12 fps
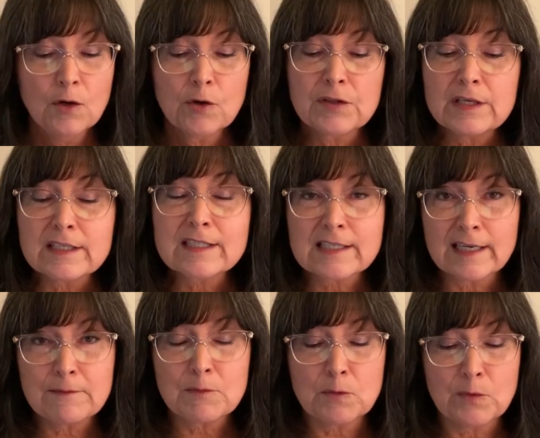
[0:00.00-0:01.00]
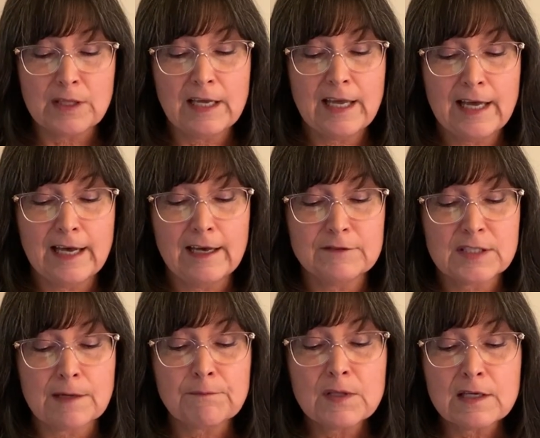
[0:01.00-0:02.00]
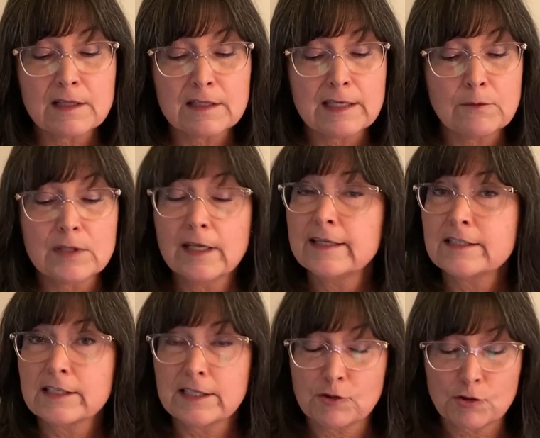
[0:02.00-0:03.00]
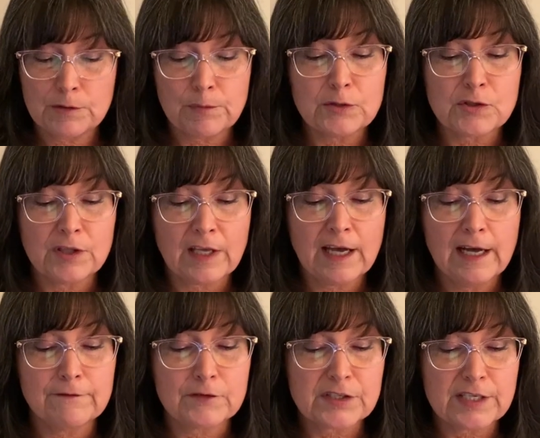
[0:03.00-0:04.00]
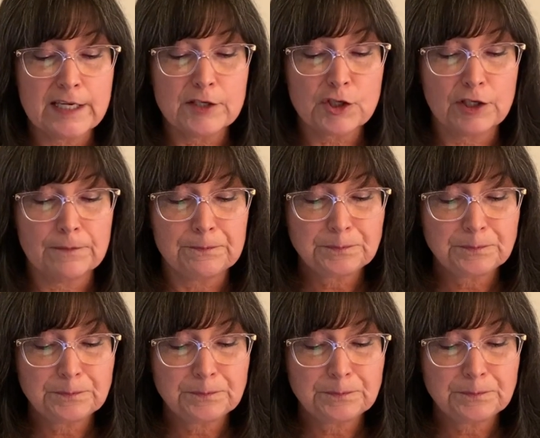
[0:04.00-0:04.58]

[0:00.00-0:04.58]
or the excitement when they have something that they would like to contribute to the conversation.